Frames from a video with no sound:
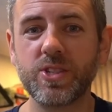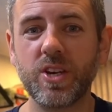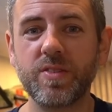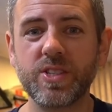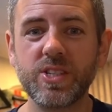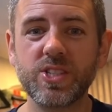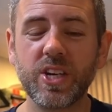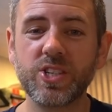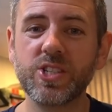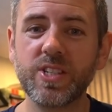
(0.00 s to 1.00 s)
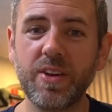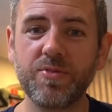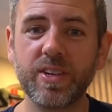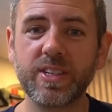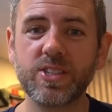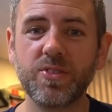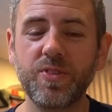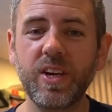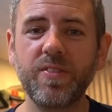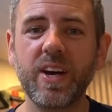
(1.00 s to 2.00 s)
services such as Netflix.
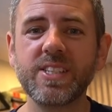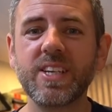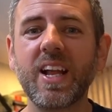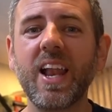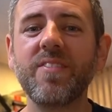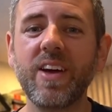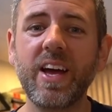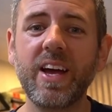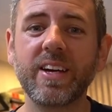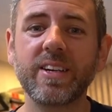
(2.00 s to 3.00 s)
Think of it as a clever hack.